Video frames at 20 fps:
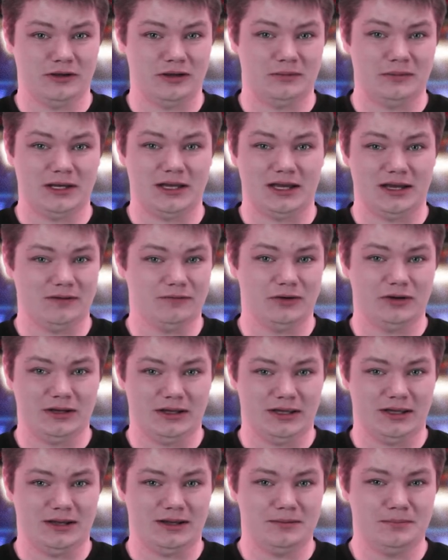gimmick ever
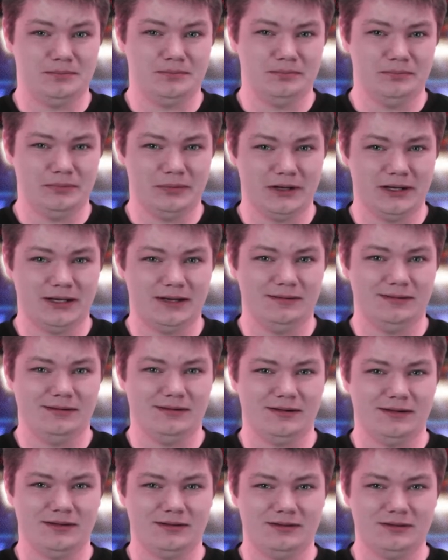again. But
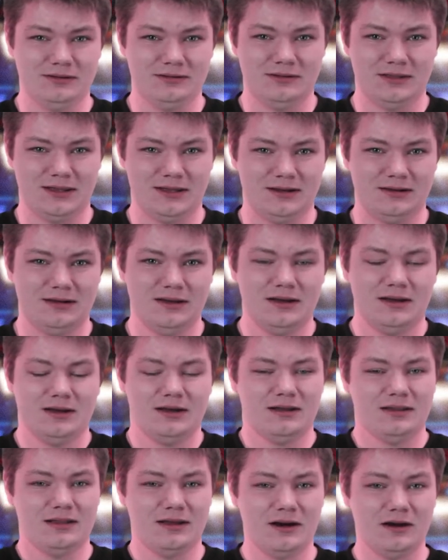until then,
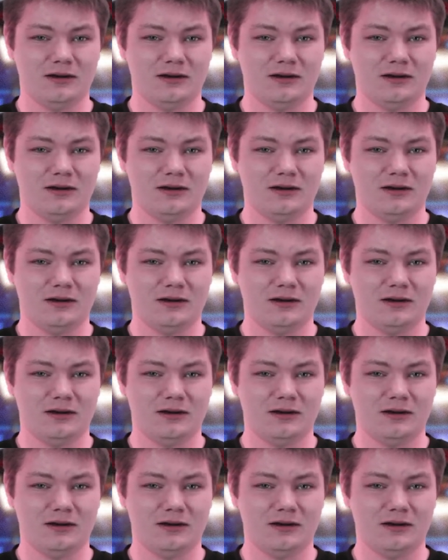they